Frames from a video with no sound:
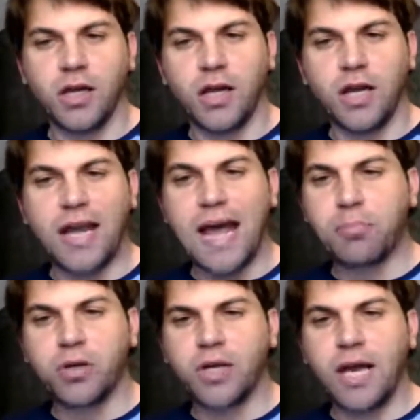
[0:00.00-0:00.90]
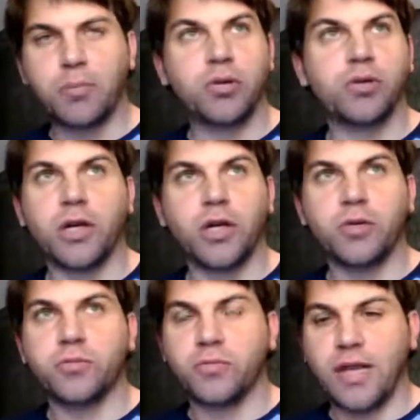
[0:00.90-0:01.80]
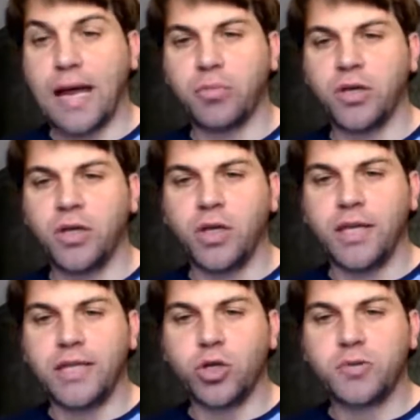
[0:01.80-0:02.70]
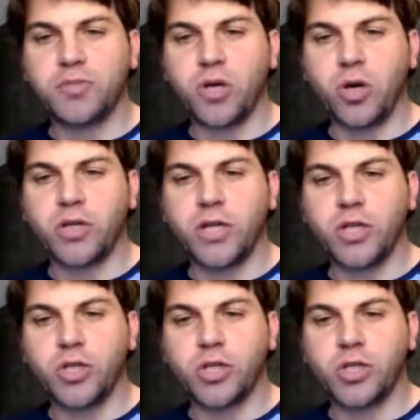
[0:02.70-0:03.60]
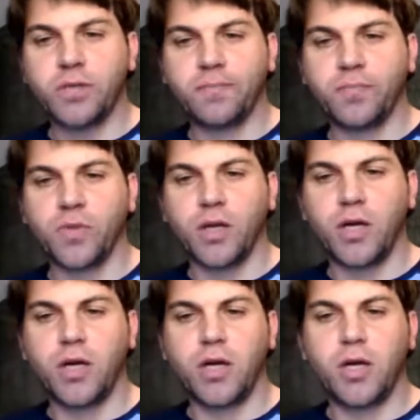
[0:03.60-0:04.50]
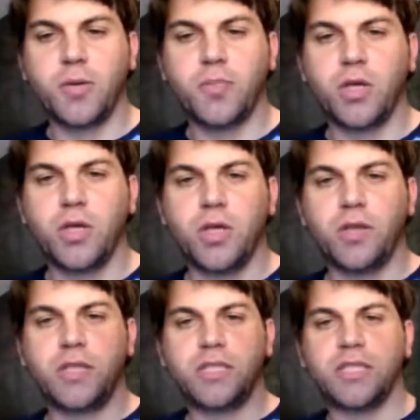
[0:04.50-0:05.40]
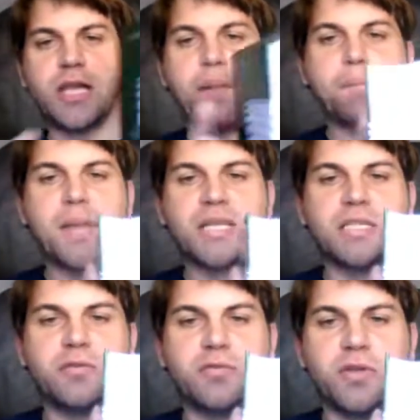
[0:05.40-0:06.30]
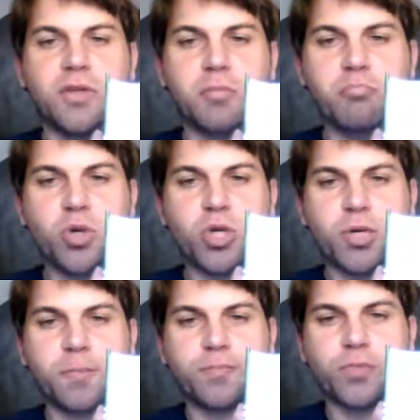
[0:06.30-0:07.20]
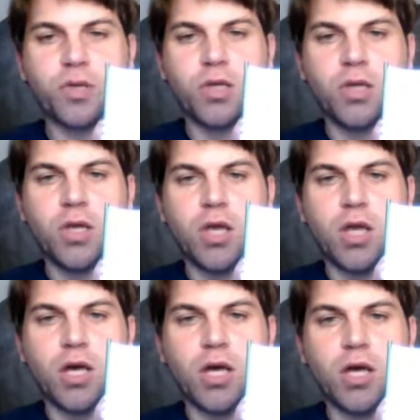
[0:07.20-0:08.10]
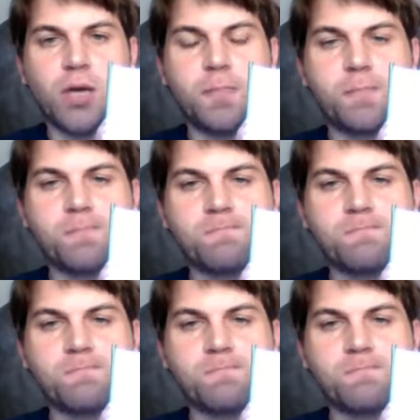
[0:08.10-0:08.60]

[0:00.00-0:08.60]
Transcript: Nap, Knapp, I don't know, Nap, Lie Groups Beyond an Introduction. Um, this is a massive book, um,